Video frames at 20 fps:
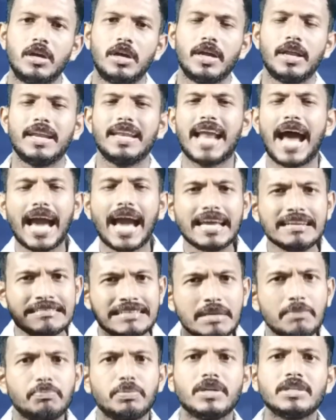
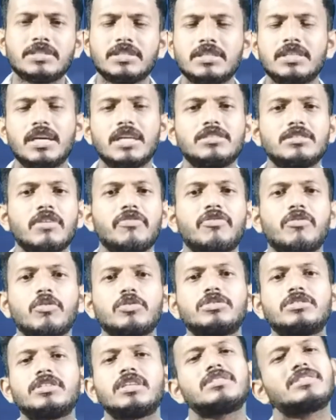90% of
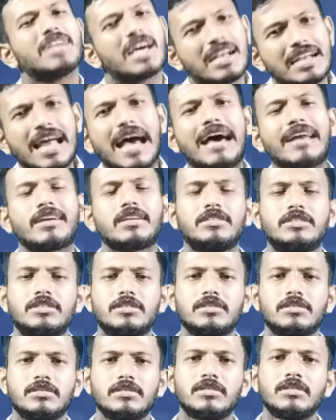questions are
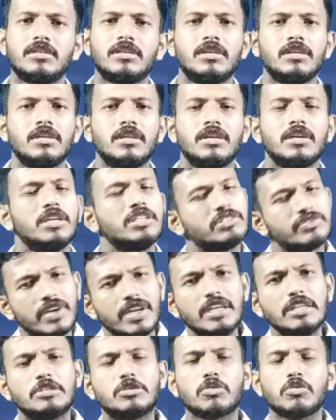direct. It's
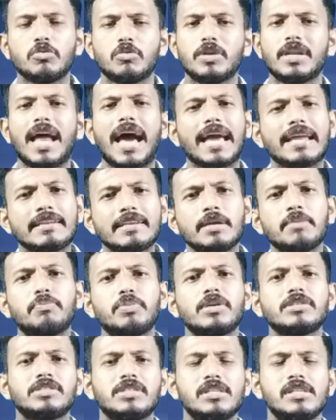very true.
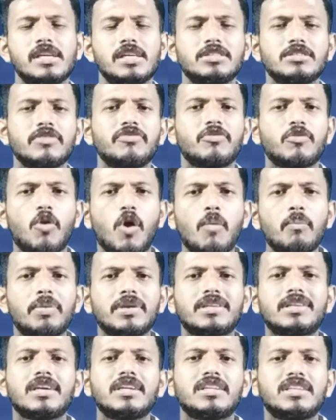90% of
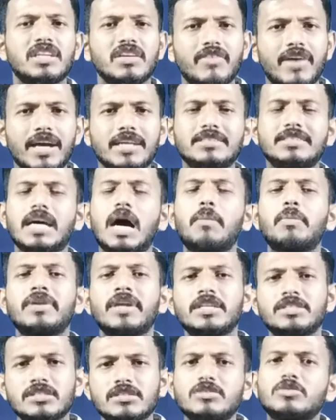competitive
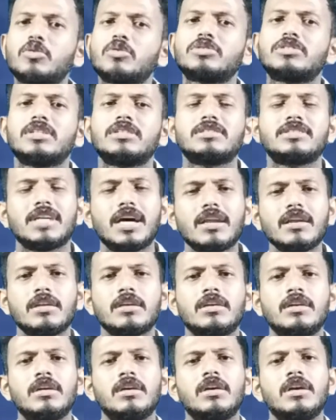examinations questions
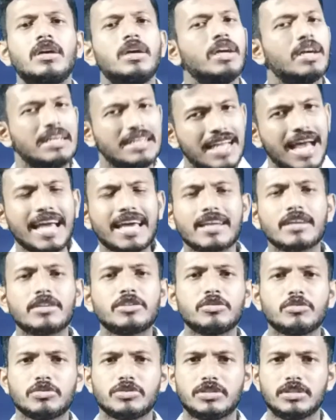are
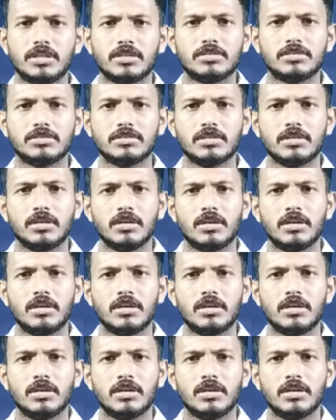direct questions.